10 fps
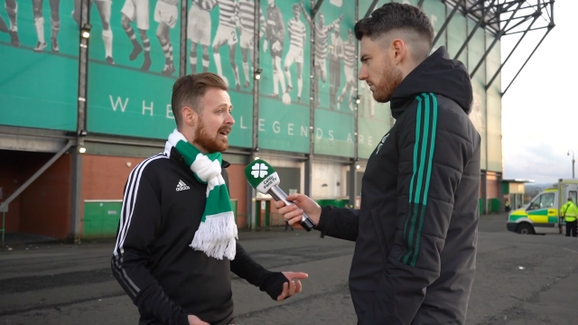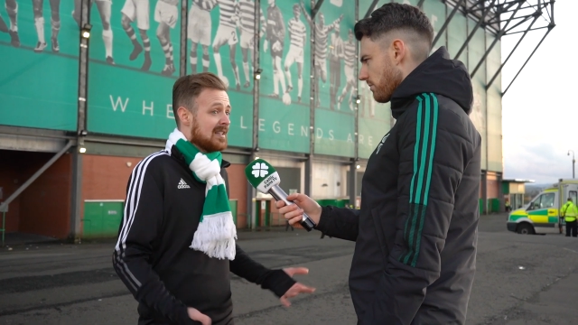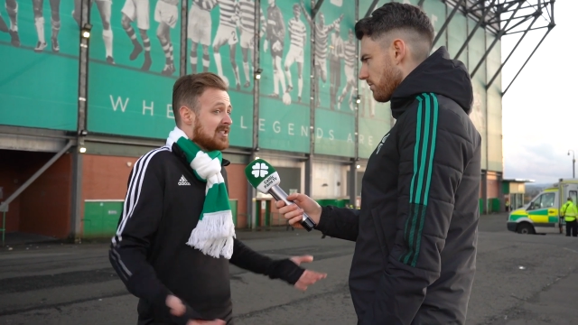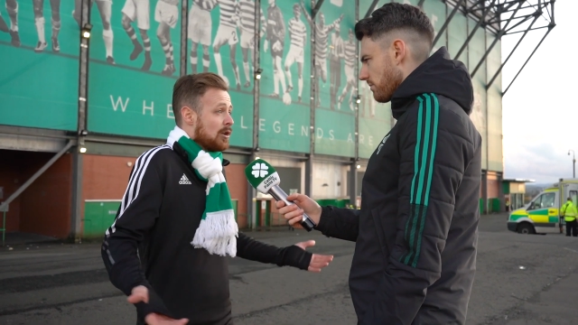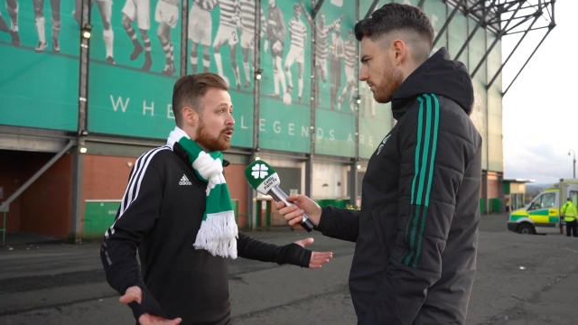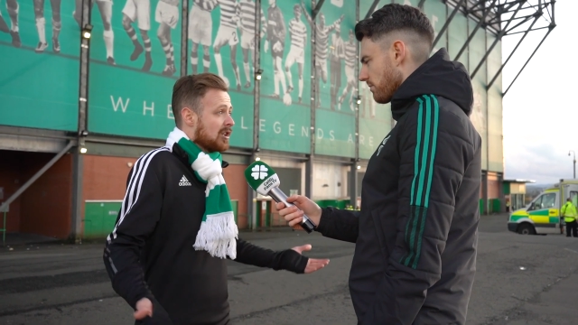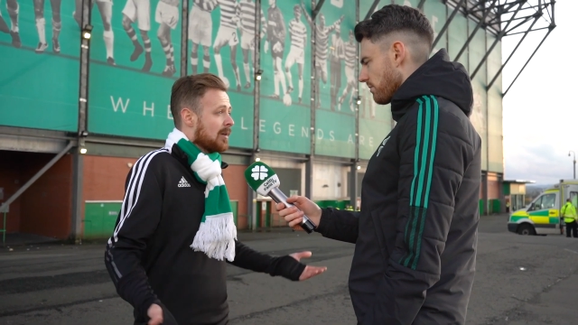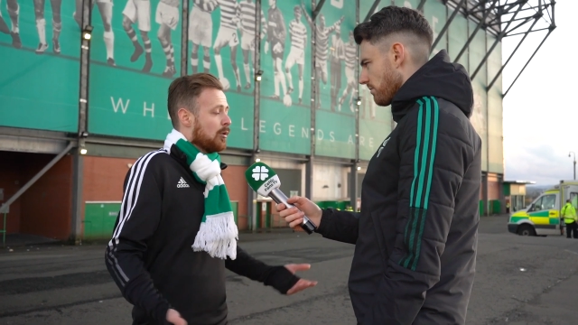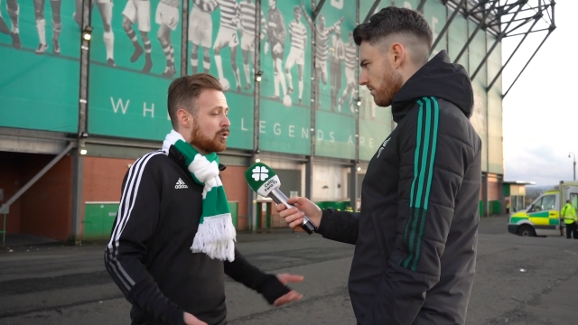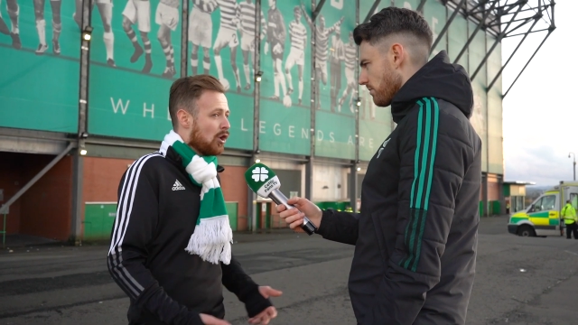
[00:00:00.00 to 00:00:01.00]
Speaker 1: it and see who can
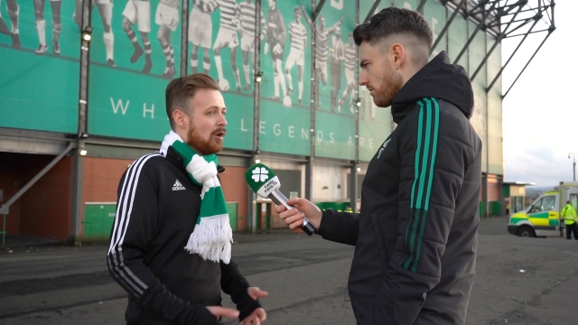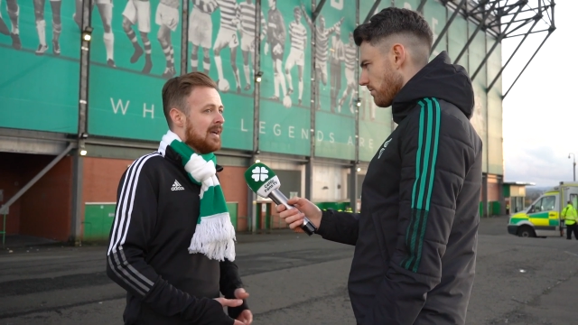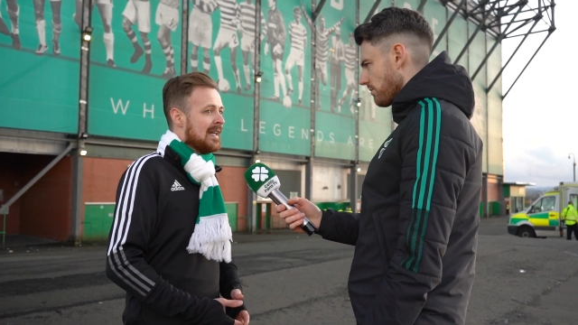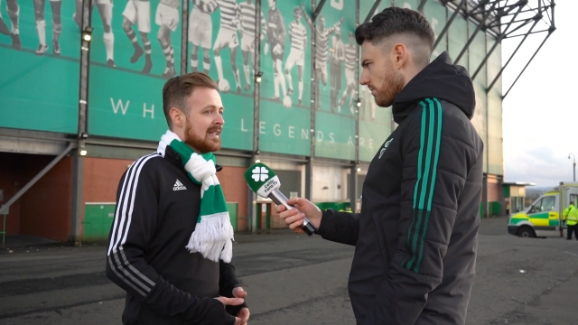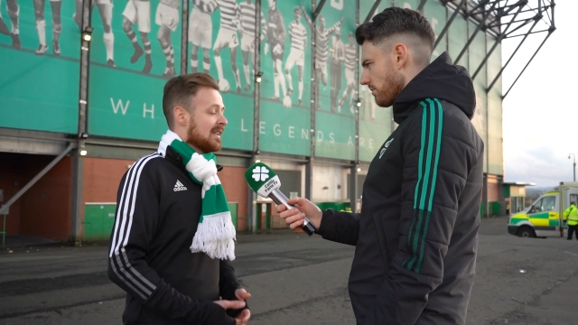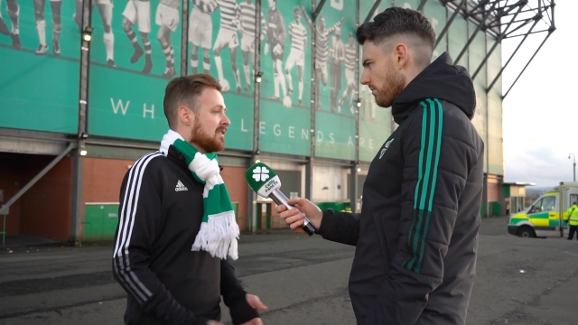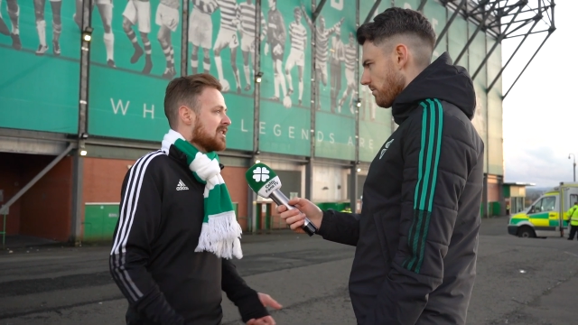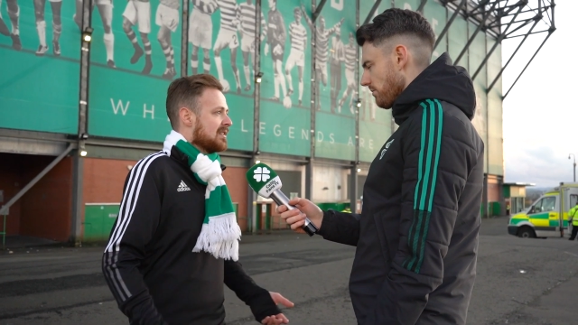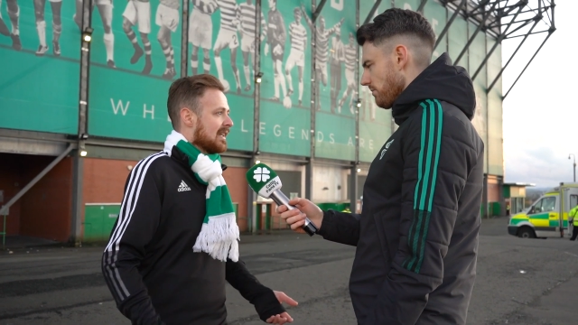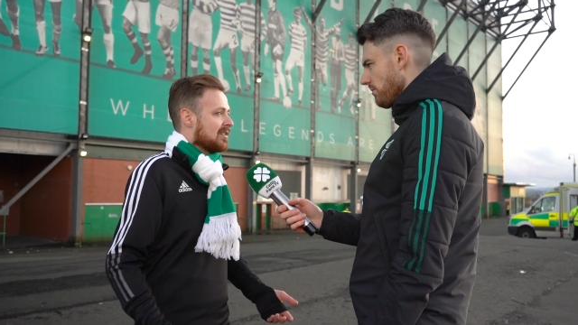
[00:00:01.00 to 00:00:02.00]
come out top.
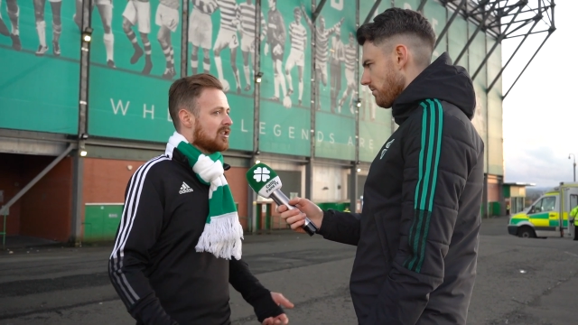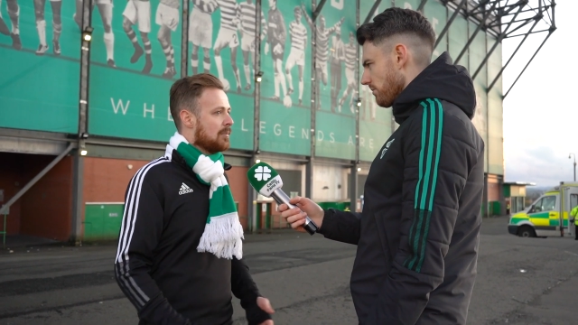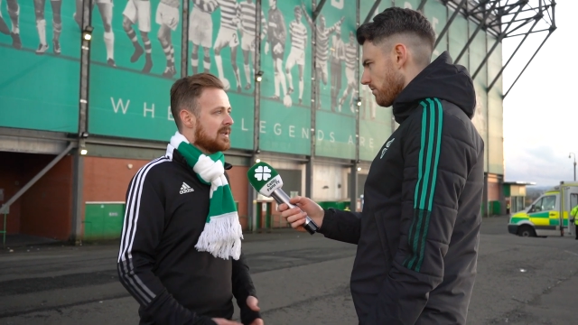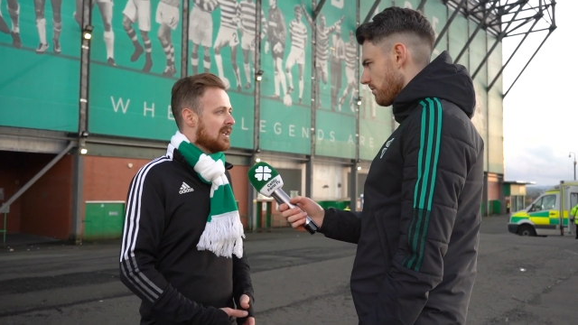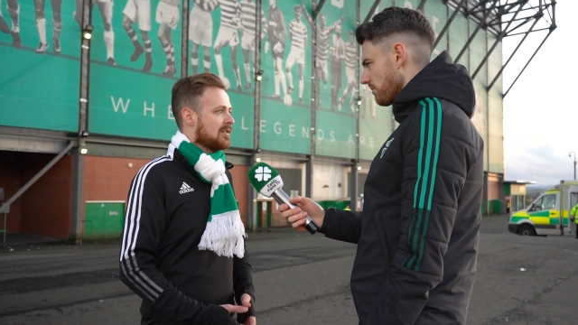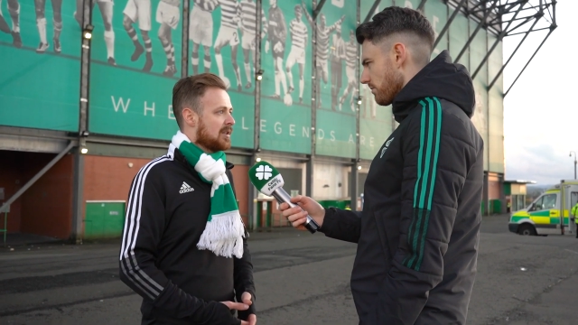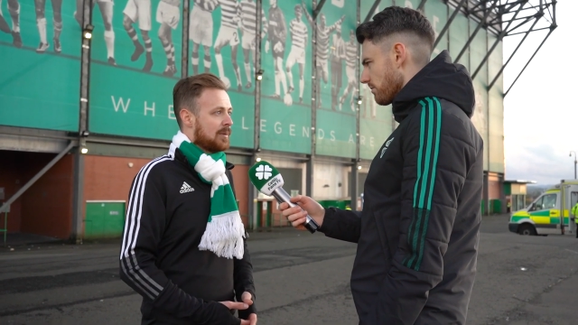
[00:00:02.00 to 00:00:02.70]
Livingston didn't come here to